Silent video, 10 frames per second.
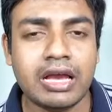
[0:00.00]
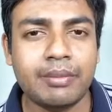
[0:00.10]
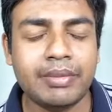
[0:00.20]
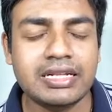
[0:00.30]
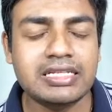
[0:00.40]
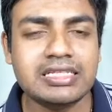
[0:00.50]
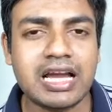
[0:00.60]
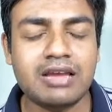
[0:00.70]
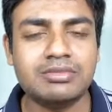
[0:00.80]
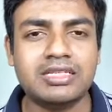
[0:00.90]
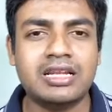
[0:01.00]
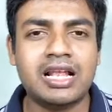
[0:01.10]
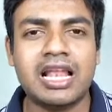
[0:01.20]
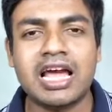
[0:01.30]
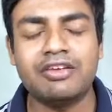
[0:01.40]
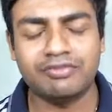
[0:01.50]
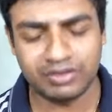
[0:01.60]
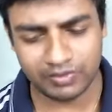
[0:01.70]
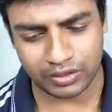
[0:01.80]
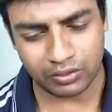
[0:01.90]
Many times in our life,
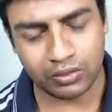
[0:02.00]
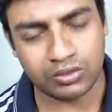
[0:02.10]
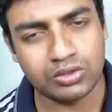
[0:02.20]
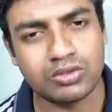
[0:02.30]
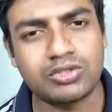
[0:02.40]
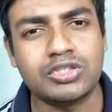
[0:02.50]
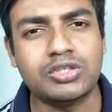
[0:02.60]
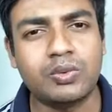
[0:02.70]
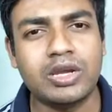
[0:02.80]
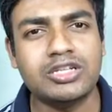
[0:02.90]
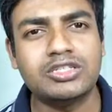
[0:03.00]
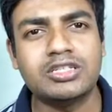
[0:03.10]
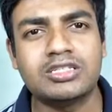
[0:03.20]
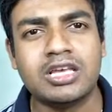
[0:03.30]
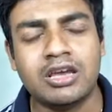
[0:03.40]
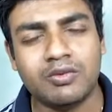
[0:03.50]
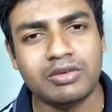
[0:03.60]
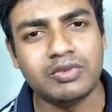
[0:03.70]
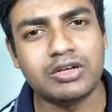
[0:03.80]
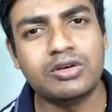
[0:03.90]
when we go through situations, when
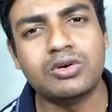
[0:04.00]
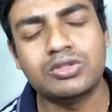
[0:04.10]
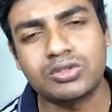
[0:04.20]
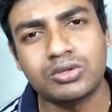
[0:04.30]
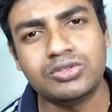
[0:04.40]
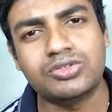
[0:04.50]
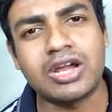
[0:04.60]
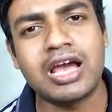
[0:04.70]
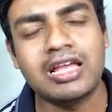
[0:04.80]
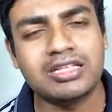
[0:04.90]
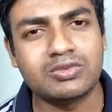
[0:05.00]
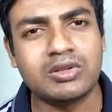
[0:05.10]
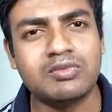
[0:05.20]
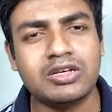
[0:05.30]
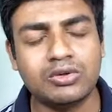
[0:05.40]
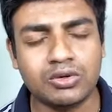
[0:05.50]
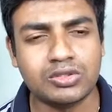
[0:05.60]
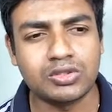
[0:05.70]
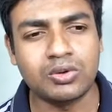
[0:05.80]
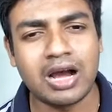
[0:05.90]
we go through trials, when we go
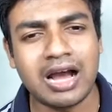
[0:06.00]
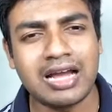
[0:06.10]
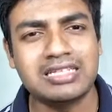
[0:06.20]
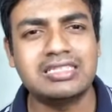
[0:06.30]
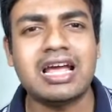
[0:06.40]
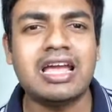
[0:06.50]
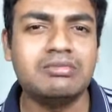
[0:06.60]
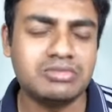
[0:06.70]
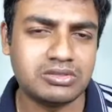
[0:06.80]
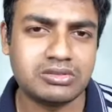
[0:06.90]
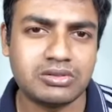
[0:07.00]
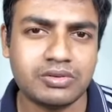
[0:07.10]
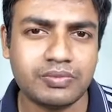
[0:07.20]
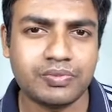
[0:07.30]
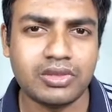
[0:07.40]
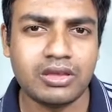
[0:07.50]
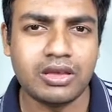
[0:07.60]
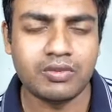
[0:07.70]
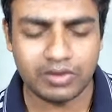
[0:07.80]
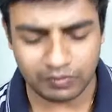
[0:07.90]
through hard times,
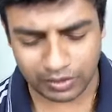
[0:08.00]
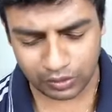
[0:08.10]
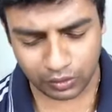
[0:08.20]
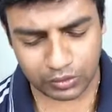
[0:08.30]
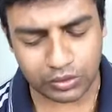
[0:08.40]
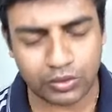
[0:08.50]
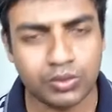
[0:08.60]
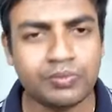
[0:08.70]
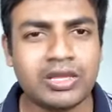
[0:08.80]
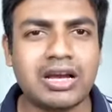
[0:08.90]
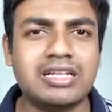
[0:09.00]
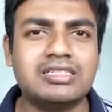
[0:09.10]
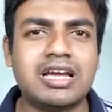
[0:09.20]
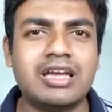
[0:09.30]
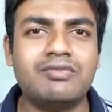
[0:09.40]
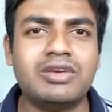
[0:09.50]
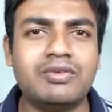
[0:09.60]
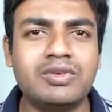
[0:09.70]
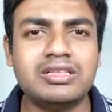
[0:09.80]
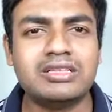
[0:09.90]
when we go through a time where
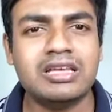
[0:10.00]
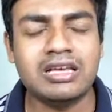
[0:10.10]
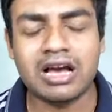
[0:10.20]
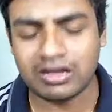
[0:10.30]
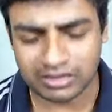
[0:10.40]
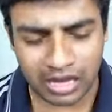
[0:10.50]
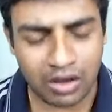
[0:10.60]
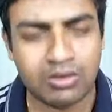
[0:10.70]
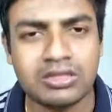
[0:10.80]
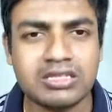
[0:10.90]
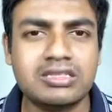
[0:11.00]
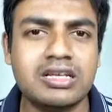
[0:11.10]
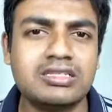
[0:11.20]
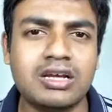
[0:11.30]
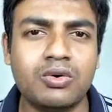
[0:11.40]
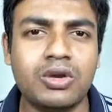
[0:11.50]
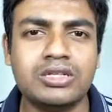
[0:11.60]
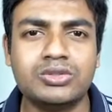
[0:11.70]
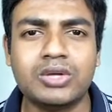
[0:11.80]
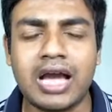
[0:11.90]
we think how these things are going
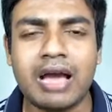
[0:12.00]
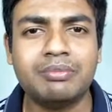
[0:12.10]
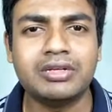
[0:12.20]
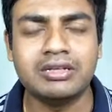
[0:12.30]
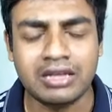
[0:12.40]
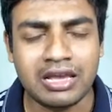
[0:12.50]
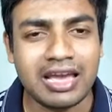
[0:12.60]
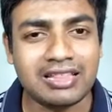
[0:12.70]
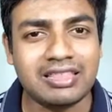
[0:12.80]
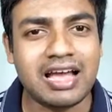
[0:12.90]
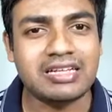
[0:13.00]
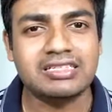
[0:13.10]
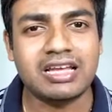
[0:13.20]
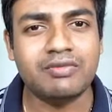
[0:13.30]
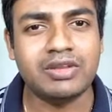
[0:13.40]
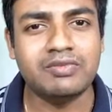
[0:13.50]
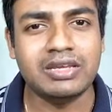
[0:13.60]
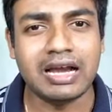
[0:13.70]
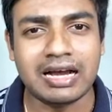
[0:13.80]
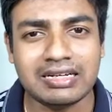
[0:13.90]
to happen, and that time when we
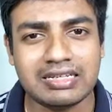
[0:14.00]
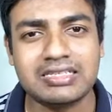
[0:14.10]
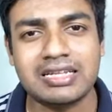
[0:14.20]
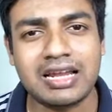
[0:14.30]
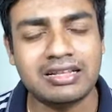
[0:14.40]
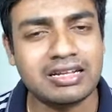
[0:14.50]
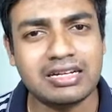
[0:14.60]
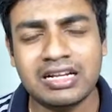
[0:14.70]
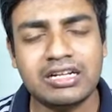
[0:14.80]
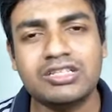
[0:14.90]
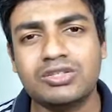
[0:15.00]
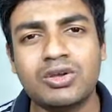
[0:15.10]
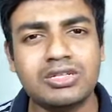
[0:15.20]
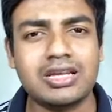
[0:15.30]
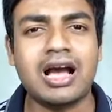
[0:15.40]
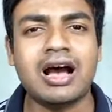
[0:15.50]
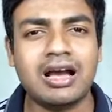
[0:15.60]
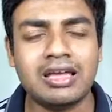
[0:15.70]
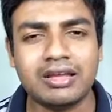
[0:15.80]
understand that it is not I,